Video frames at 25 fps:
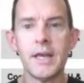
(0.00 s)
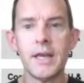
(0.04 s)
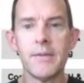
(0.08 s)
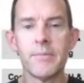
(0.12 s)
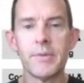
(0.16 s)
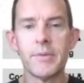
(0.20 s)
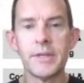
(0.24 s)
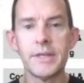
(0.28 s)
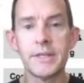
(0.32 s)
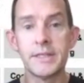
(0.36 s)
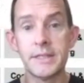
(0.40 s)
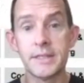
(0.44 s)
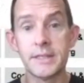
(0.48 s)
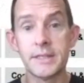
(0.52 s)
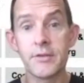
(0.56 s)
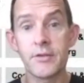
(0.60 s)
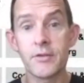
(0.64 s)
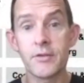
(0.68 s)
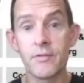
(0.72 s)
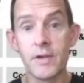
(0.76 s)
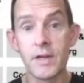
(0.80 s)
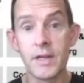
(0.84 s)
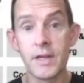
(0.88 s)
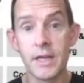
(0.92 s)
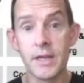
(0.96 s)
but this is a
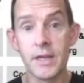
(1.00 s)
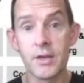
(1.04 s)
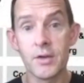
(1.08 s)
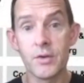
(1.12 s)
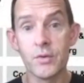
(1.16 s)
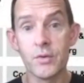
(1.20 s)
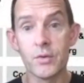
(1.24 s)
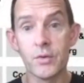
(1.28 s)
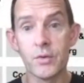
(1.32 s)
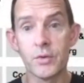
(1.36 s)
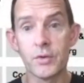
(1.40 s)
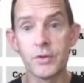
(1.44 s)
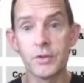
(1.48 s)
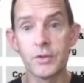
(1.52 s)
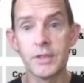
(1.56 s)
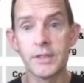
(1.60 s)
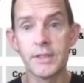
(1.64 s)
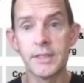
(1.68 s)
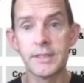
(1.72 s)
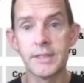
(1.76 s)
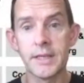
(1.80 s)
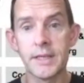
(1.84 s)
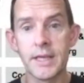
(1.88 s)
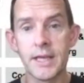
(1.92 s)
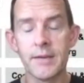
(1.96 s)
3-day course,
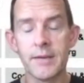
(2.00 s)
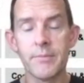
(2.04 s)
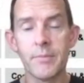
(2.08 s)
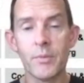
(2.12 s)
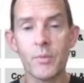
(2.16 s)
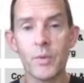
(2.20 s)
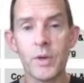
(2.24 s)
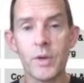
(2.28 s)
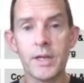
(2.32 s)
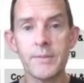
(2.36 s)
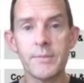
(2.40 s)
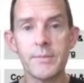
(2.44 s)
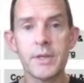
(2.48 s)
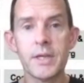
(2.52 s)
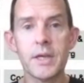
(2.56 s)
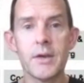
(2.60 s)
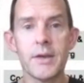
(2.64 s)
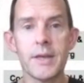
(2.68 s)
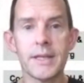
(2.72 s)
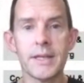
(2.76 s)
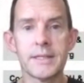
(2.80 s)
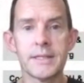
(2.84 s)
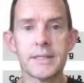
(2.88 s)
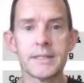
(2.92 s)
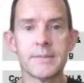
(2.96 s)
and we're going to be
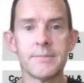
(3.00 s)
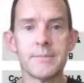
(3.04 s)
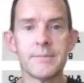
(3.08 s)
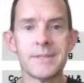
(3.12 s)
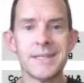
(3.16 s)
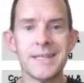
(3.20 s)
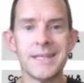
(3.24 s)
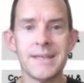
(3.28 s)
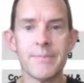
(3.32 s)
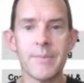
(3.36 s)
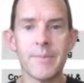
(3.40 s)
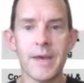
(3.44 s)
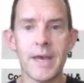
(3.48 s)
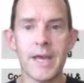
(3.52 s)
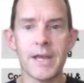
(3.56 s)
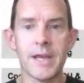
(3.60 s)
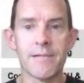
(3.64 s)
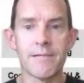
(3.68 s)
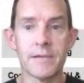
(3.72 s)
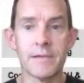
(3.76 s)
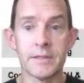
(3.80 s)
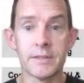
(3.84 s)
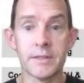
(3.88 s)
going into some deep areas,